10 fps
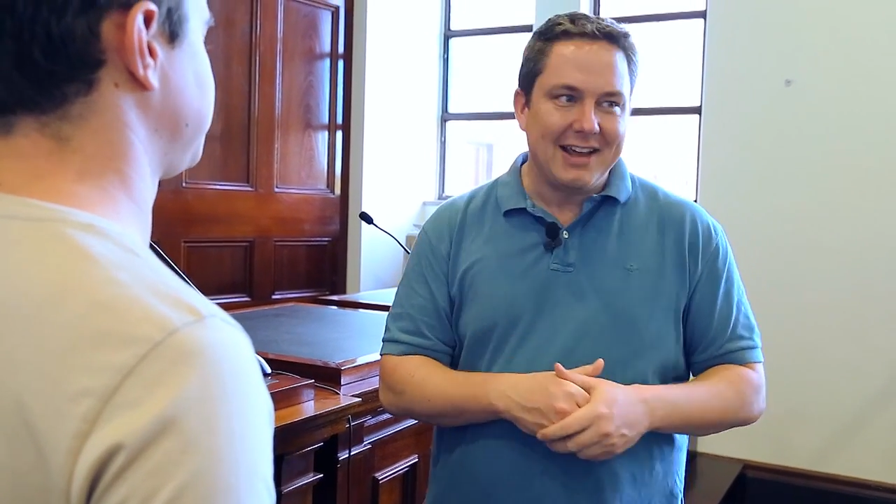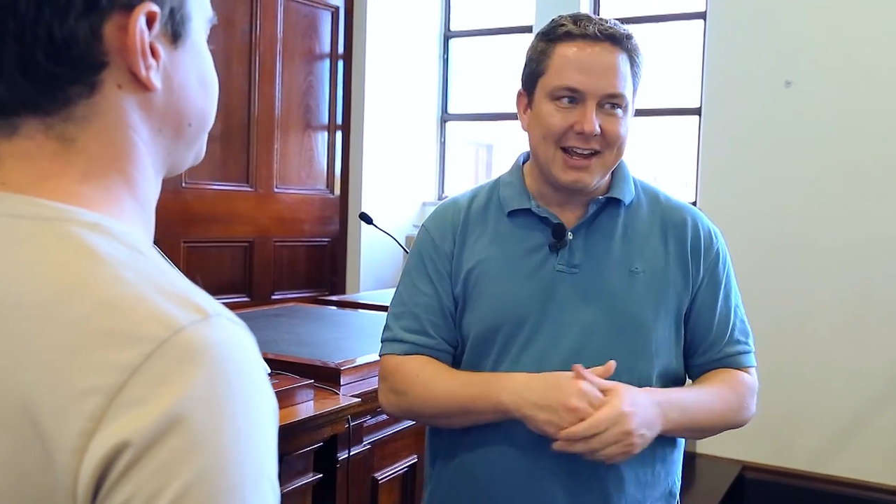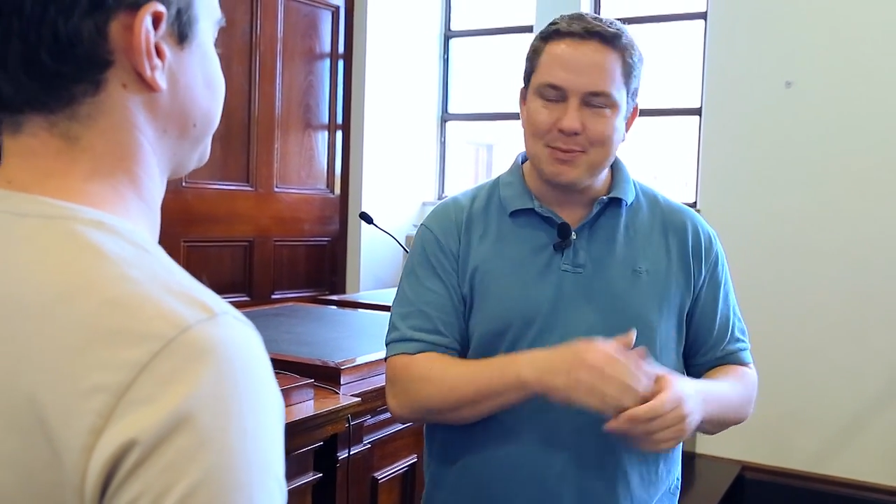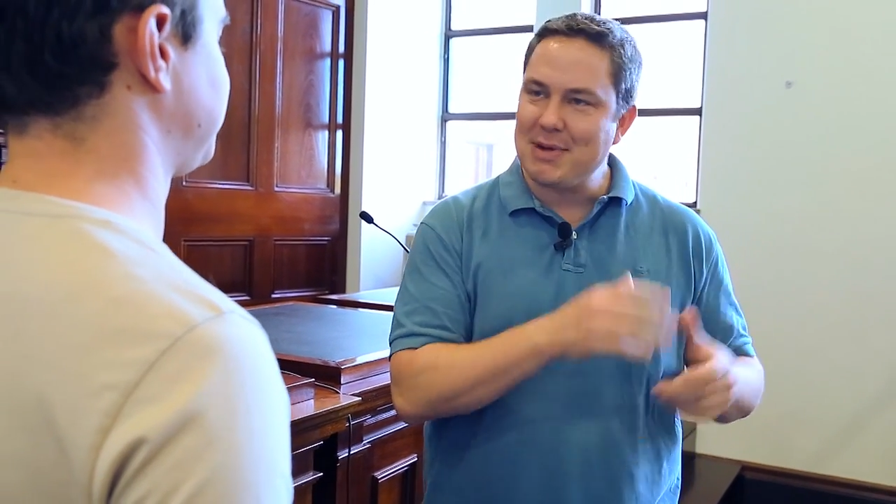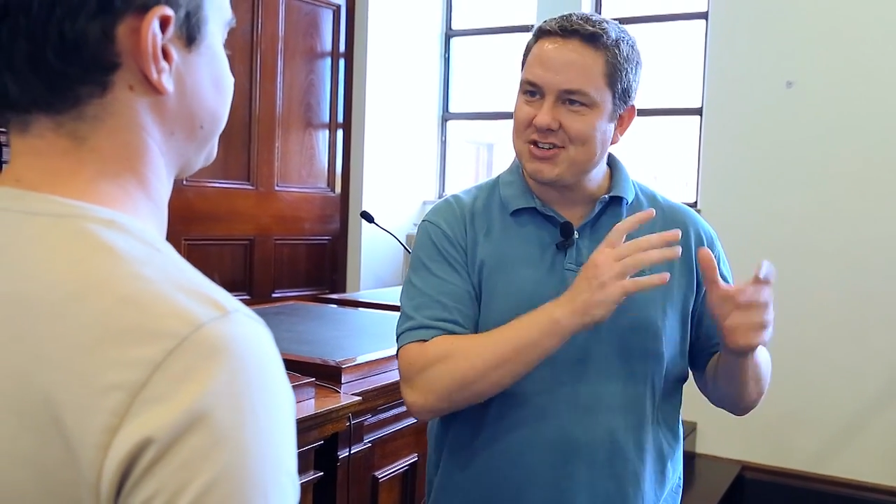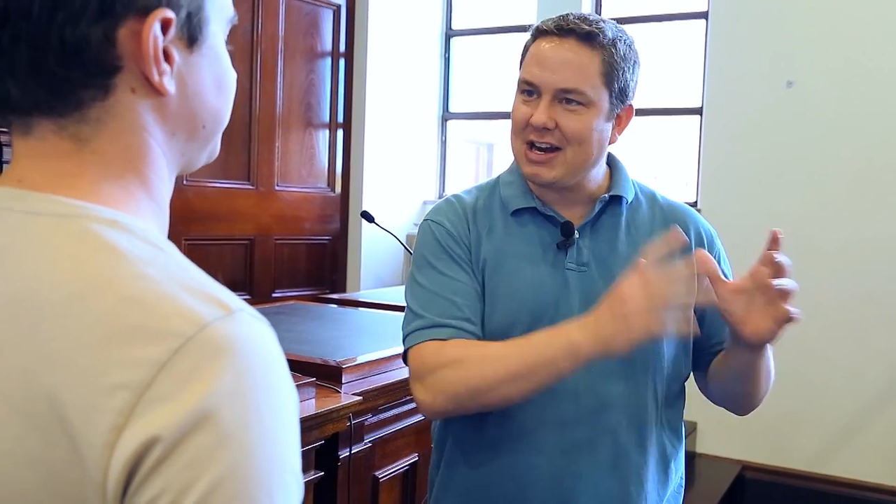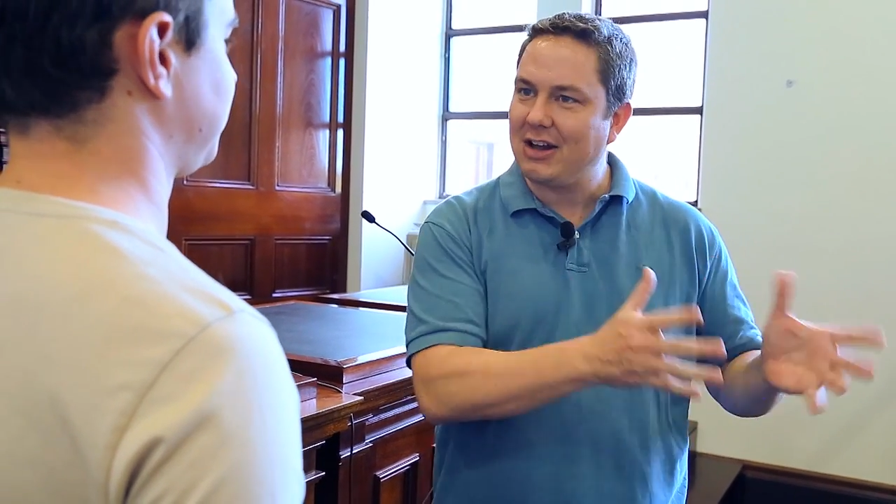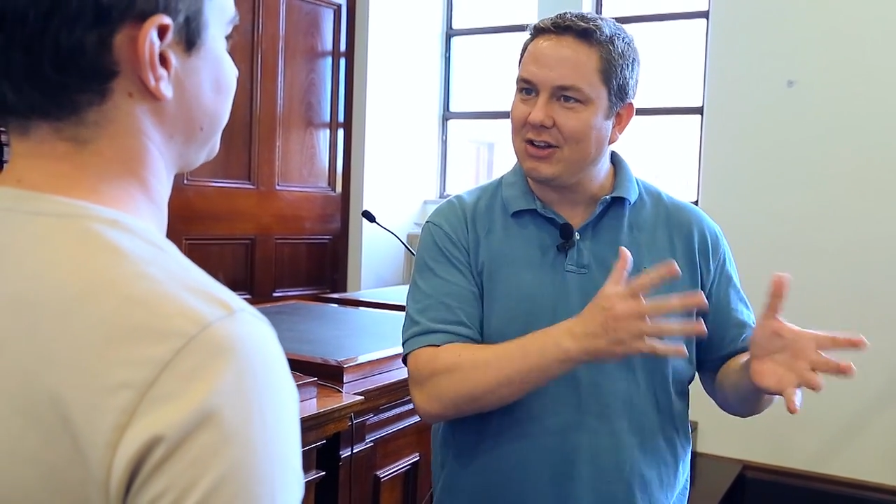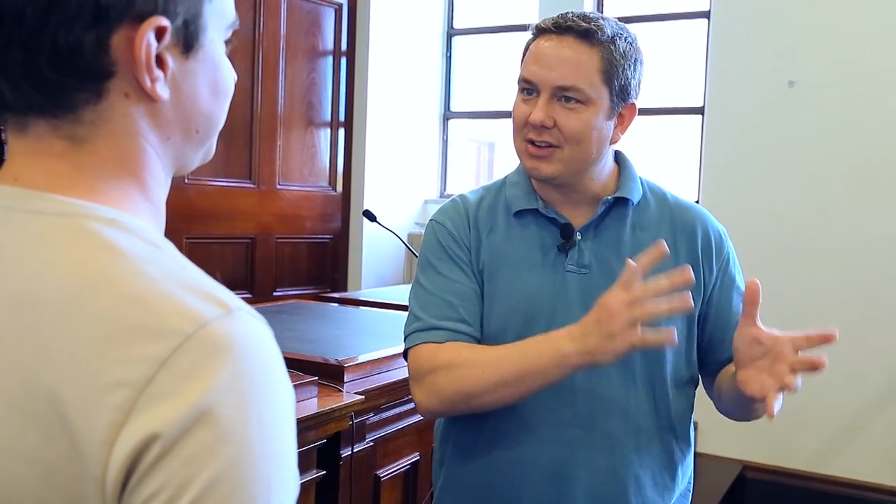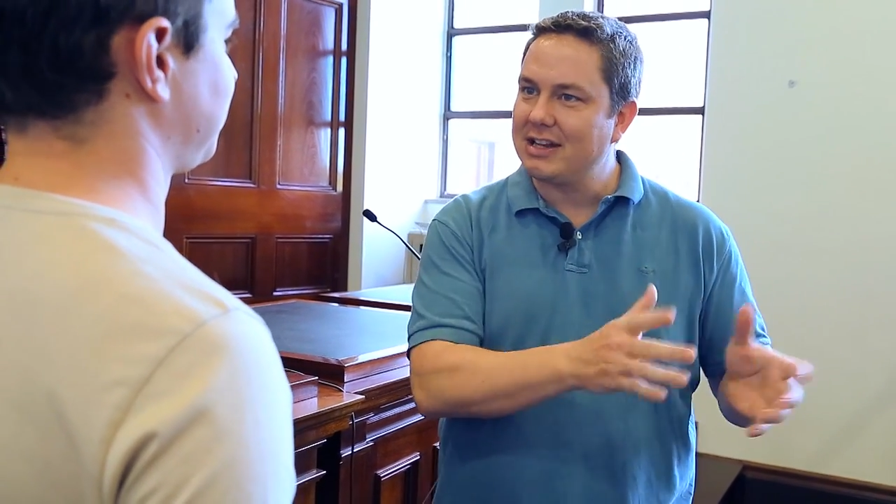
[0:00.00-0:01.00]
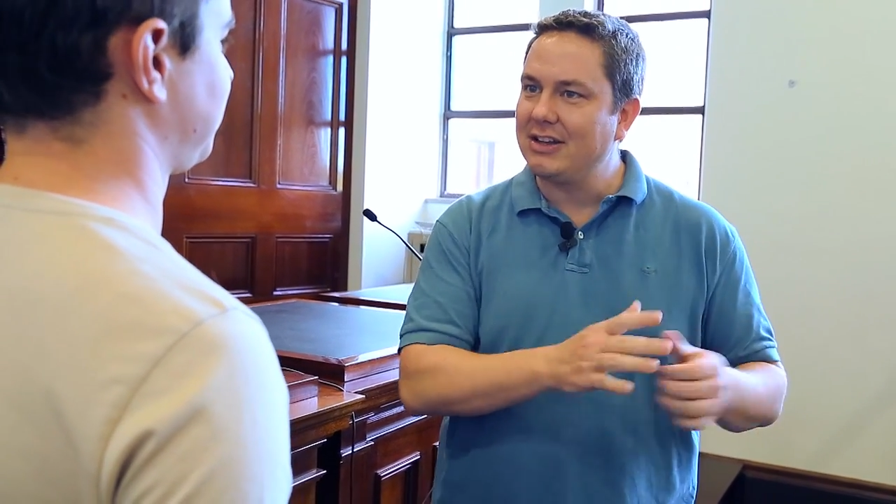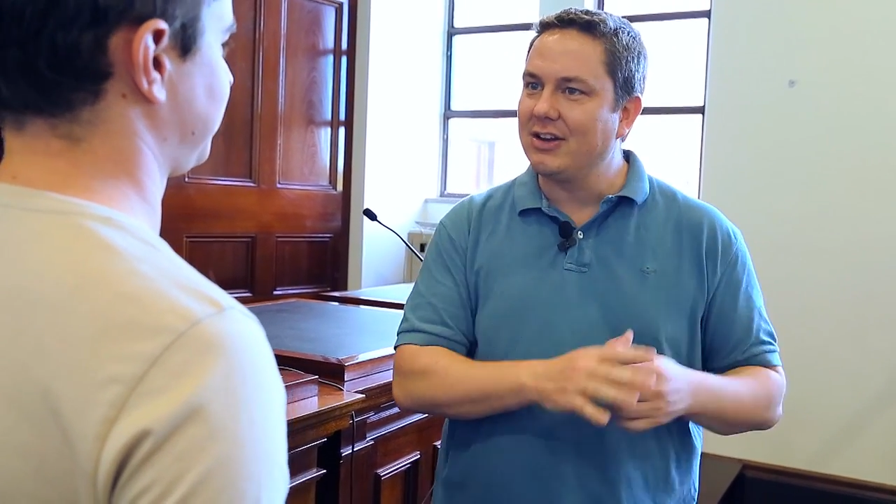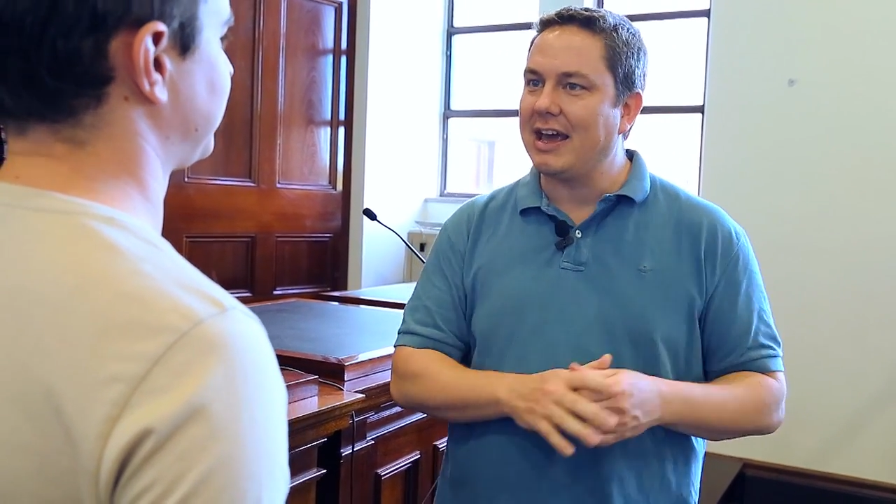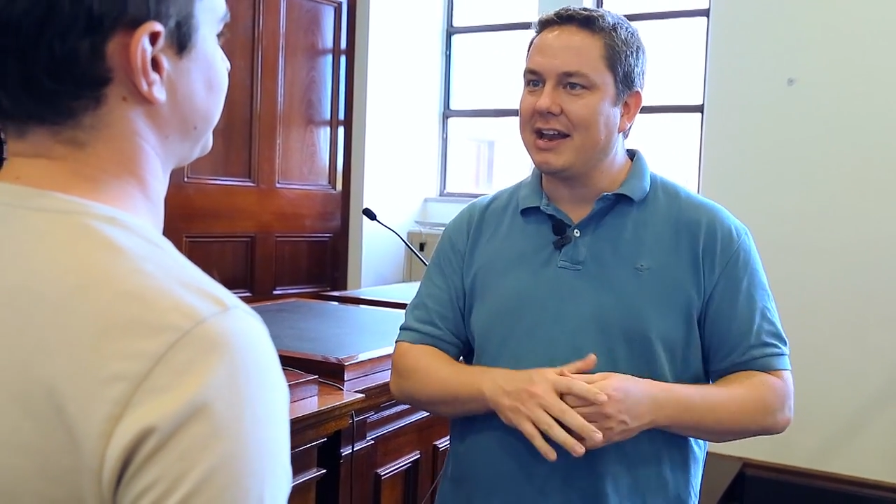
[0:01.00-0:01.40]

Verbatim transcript: and you measure how long they look